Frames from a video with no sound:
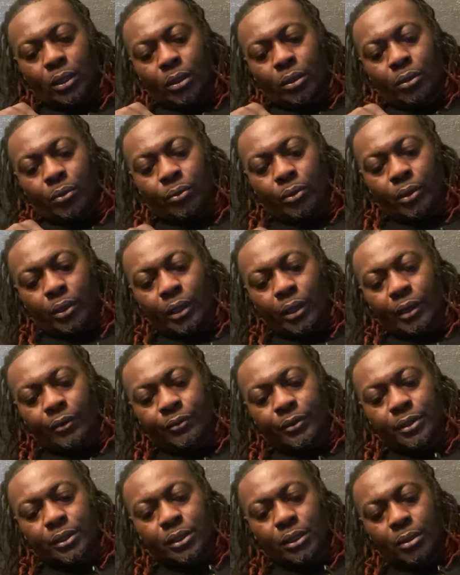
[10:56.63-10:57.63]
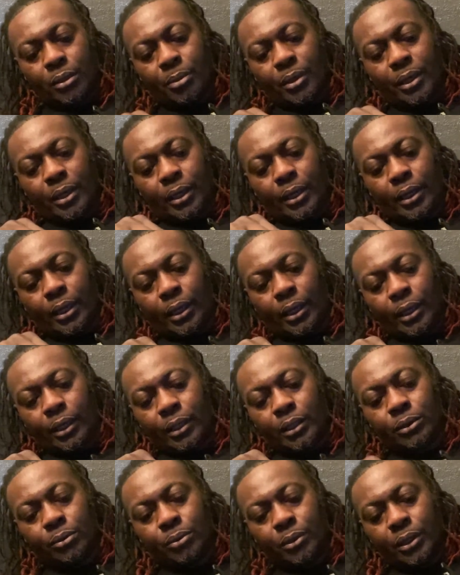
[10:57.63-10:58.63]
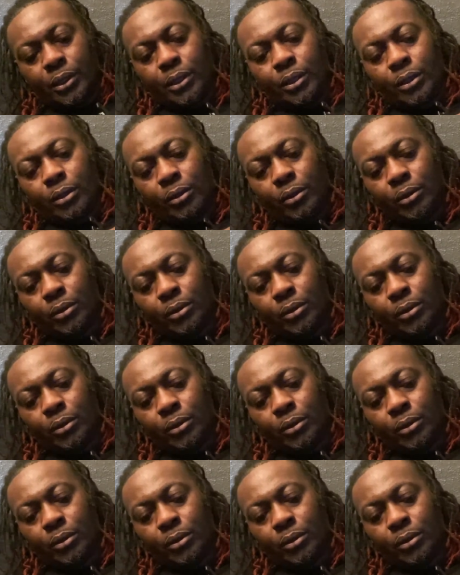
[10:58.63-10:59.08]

we'll have to see about that as well.